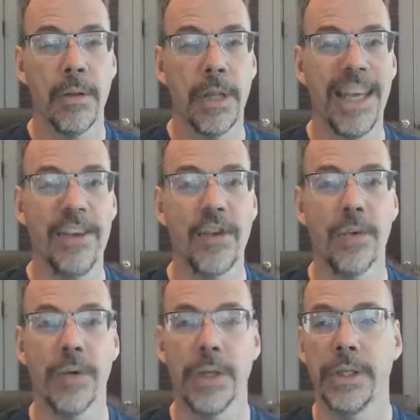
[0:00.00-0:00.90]
The
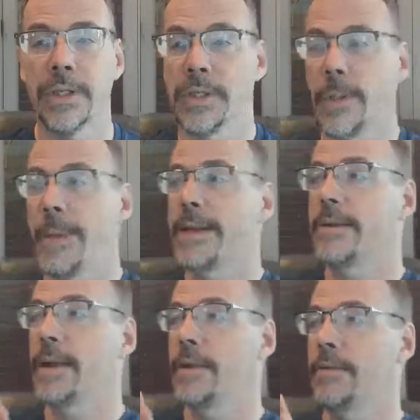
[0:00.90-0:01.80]
Eastern religions, the
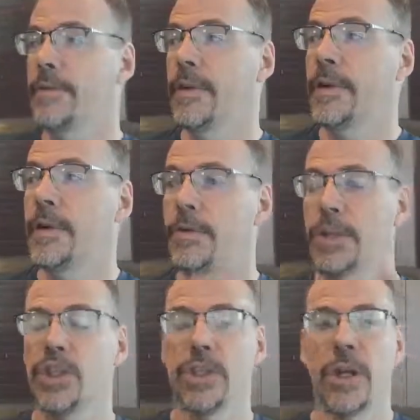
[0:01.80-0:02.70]
meditative
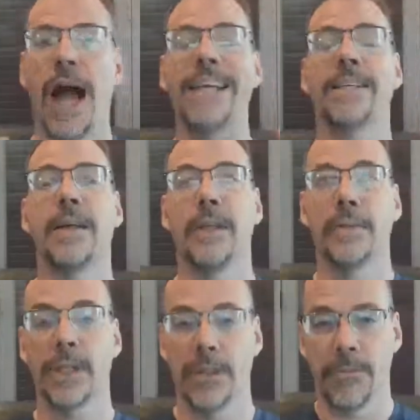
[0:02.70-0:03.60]
religions, will isolate
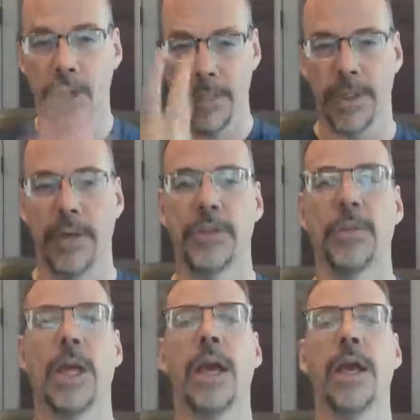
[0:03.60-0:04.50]
themselves, put themselves
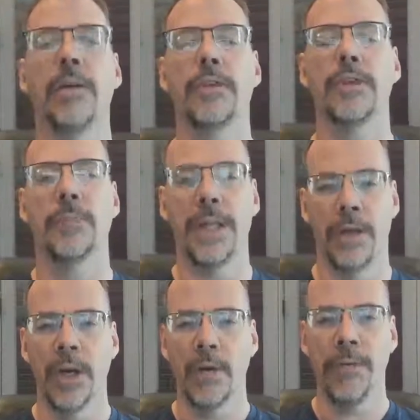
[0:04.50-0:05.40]
in caves and
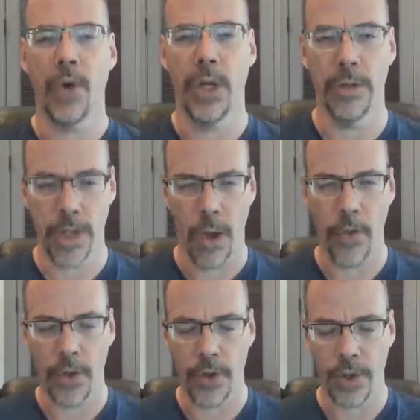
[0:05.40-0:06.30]
spend 40 years on
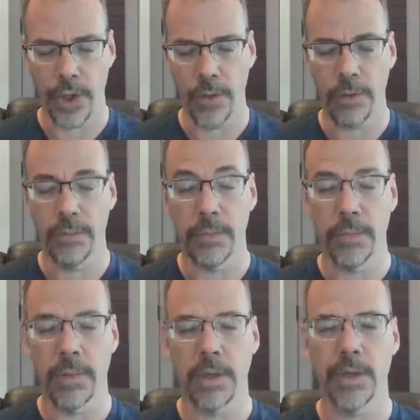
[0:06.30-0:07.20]
the
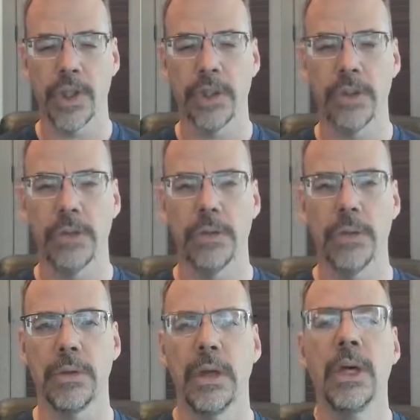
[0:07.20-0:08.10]
cushion. The
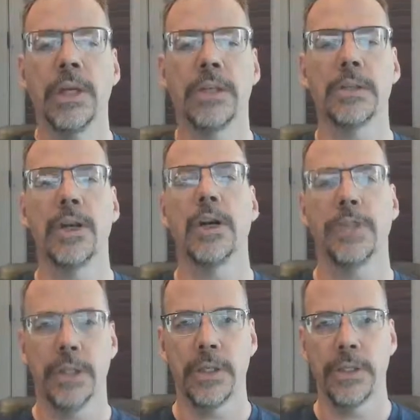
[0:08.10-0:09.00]
cushion, it dissolves,
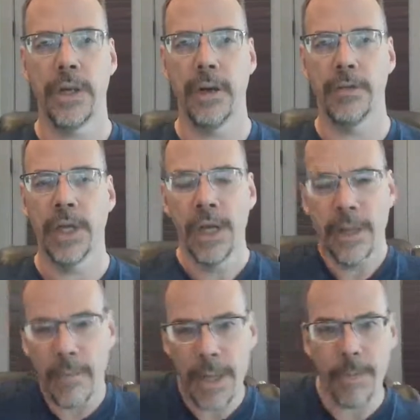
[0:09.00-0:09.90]
it dissolves.
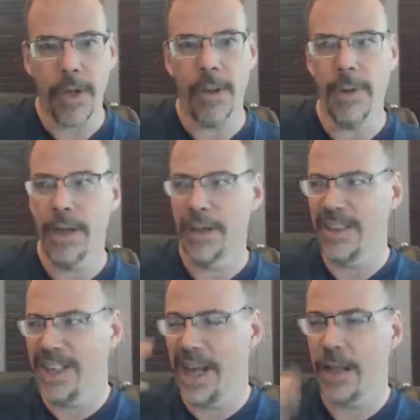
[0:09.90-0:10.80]
And then people come in
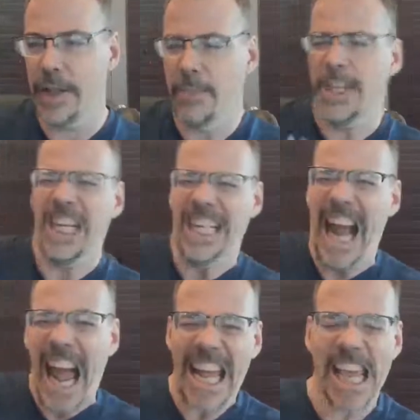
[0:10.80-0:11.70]
and yell at them, and they're like,
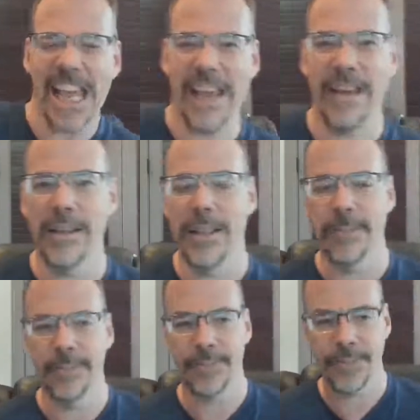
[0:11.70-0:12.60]
I can't handle it.
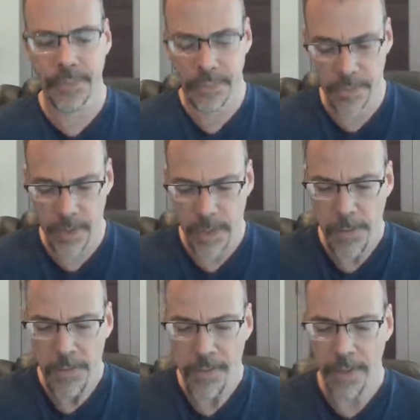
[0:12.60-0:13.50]

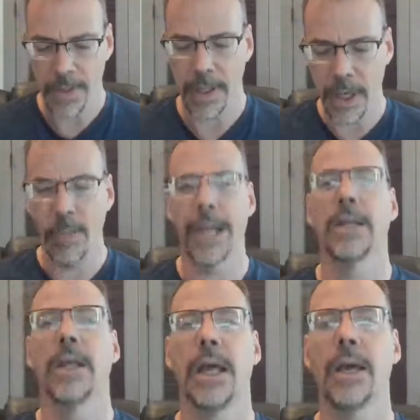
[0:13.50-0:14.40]
And then they go back
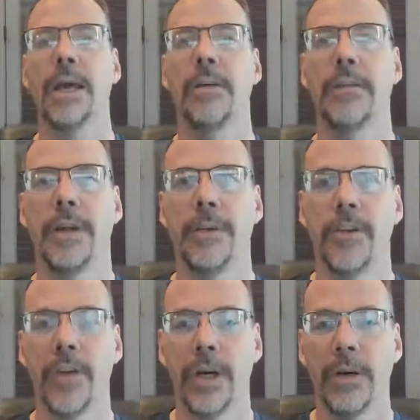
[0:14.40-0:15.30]
to the cave and then it
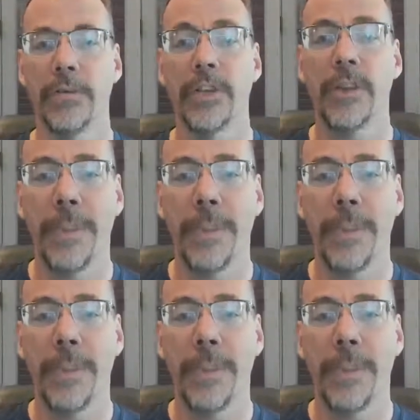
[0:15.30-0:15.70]
dissolves. It's the